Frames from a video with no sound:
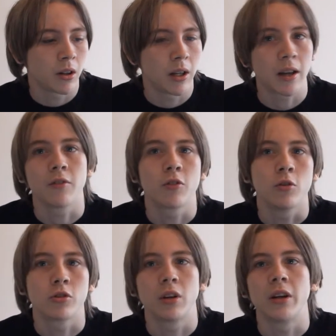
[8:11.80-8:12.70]
like of
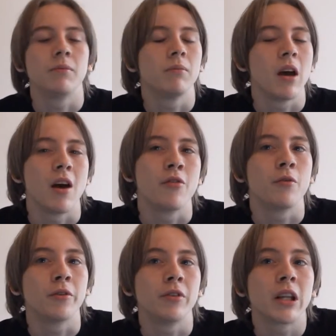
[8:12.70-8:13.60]
course like
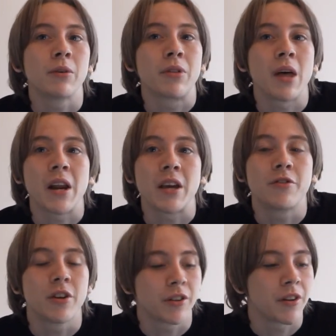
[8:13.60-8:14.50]
everyone really with any
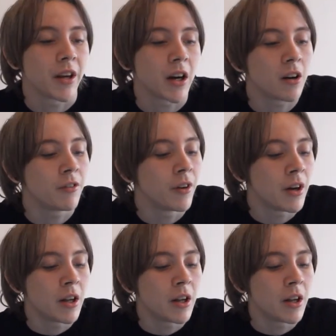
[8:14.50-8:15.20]
interest that they have.